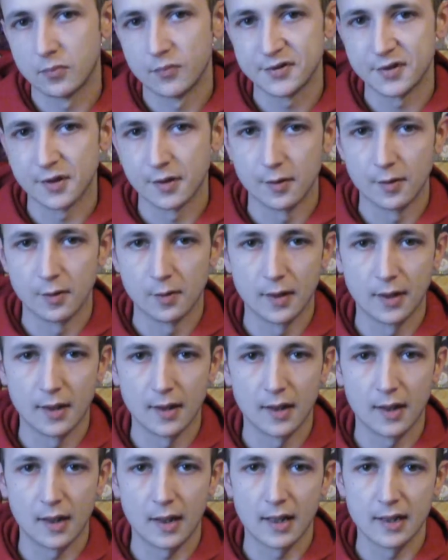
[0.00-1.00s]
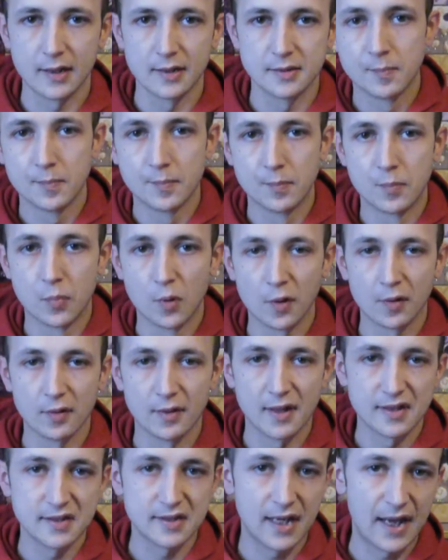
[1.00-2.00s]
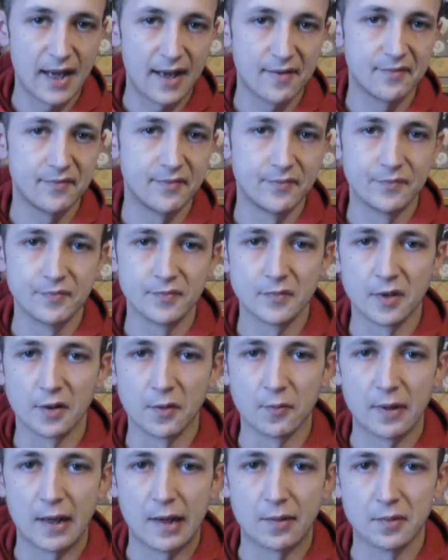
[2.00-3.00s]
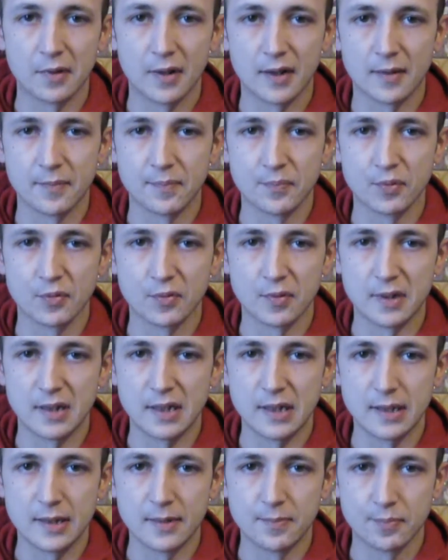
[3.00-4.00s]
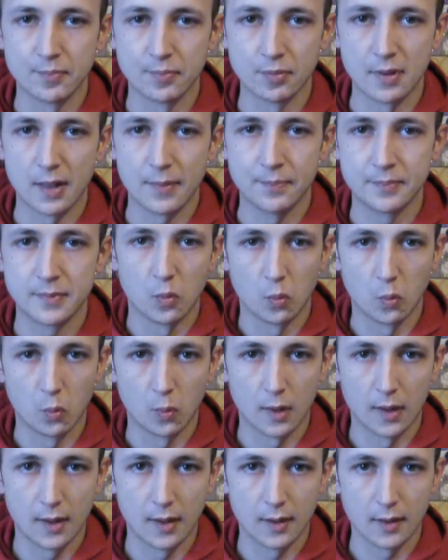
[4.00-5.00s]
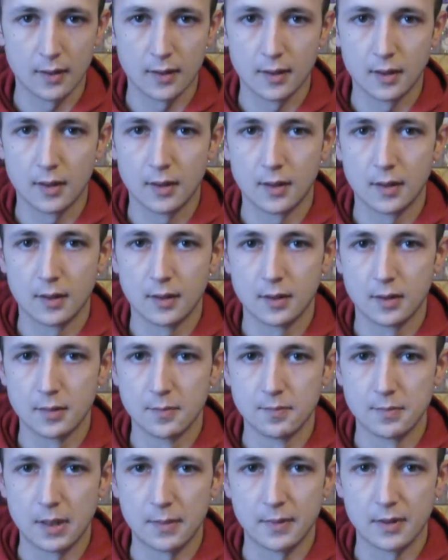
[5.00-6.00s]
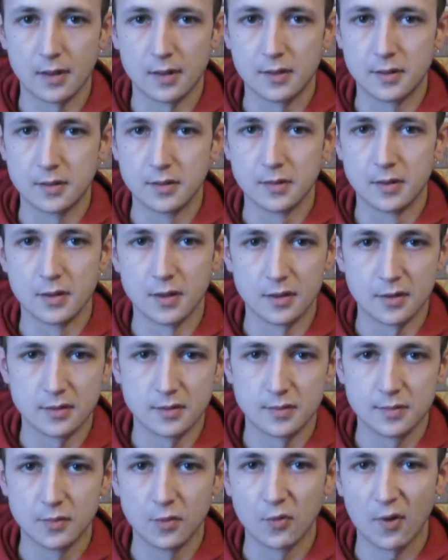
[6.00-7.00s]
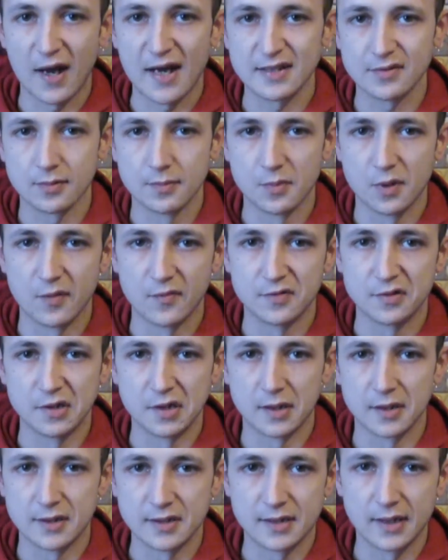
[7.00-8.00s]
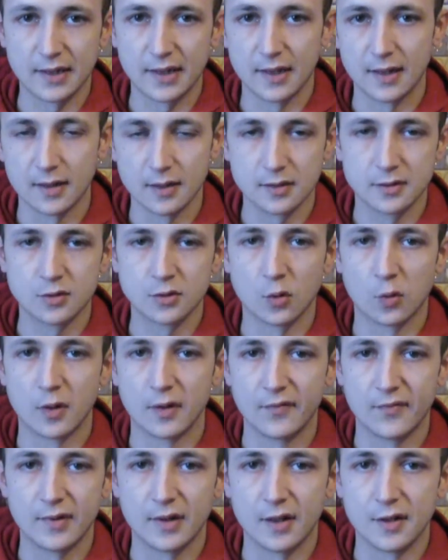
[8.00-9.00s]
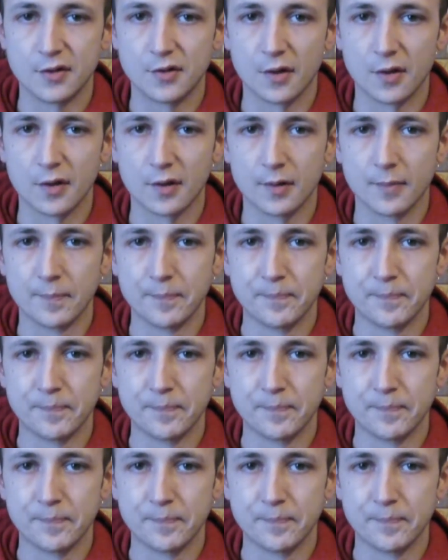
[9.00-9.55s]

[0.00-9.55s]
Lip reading: so I more or less have the ground kind of pre-prepped with maybe the grass removed, so you could stick it sort of in the dirt